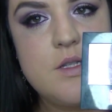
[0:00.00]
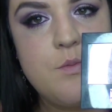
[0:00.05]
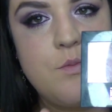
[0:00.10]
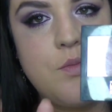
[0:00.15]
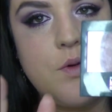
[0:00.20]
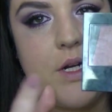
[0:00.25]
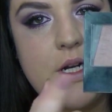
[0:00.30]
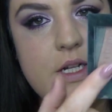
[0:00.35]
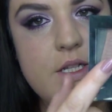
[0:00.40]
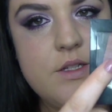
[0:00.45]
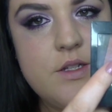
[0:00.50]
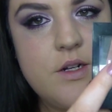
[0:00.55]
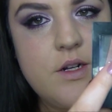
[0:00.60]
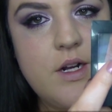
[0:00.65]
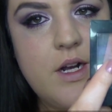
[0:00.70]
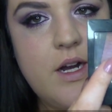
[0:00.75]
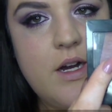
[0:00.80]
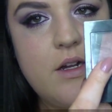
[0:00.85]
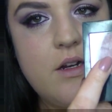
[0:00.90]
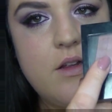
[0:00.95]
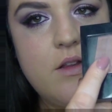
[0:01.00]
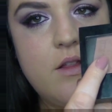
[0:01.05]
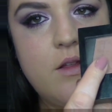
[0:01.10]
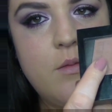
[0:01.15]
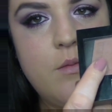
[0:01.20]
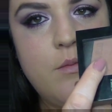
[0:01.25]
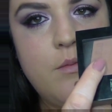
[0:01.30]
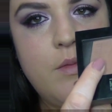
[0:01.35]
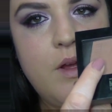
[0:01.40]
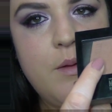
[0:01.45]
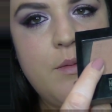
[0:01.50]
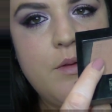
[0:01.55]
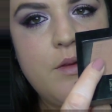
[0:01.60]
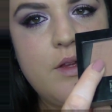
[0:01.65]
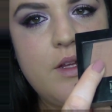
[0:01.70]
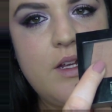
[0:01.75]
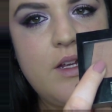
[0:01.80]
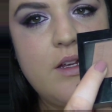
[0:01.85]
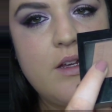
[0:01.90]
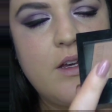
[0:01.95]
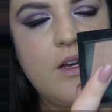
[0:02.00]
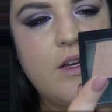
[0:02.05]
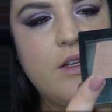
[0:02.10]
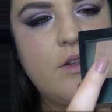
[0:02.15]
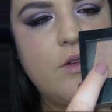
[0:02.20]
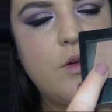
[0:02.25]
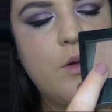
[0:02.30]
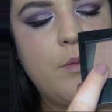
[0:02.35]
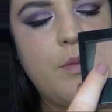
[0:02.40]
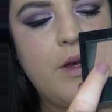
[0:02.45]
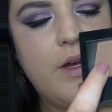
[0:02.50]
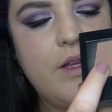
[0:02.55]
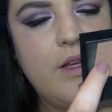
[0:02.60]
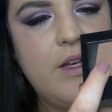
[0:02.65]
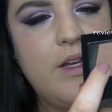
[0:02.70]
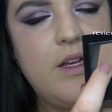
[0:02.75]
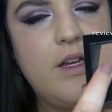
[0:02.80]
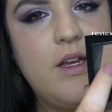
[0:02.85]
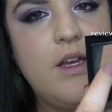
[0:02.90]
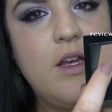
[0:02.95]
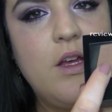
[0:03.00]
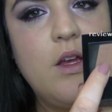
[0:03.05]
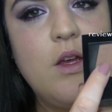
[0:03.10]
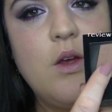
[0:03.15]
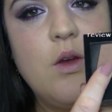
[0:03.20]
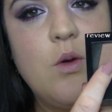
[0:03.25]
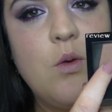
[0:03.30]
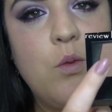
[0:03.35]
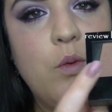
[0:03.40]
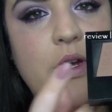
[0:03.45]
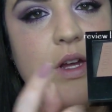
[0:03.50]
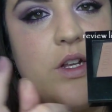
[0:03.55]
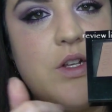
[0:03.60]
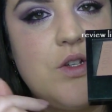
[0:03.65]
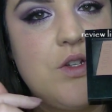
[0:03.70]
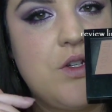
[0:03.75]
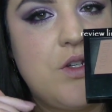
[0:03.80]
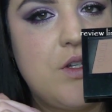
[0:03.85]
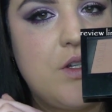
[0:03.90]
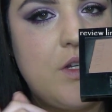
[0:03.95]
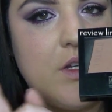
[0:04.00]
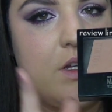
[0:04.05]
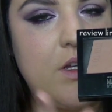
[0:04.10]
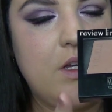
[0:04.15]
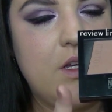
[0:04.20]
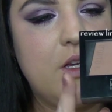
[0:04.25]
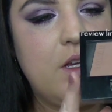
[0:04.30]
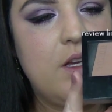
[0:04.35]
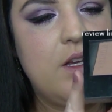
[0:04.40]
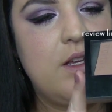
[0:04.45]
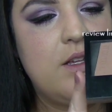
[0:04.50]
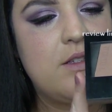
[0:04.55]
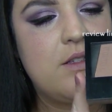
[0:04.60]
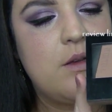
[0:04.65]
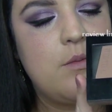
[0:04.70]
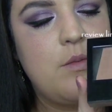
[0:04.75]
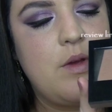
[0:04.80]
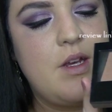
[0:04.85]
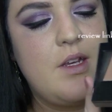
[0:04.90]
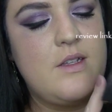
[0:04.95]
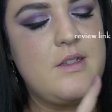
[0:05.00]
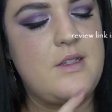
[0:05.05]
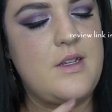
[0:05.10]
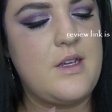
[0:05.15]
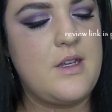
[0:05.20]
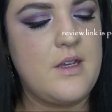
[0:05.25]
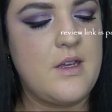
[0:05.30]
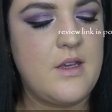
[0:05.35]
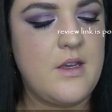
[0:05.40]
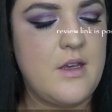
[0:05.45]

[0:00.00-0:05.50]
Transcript: bronzer out of the Maybelline contour palette, which is amazing.